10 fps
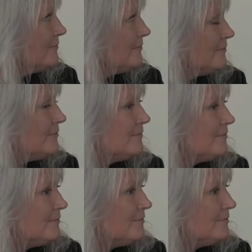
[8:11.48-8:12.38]

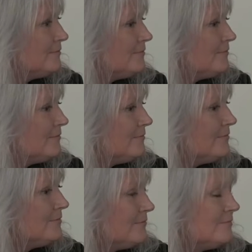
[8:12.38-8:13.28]

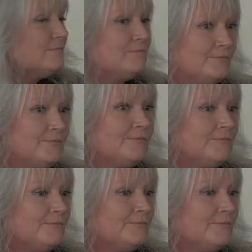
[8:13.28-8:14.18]

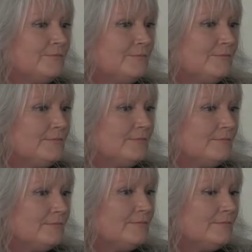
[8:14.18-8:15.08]

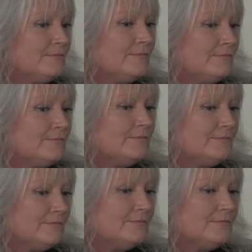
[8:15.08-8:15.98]

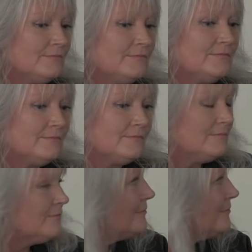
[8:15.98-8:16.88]
[no speech]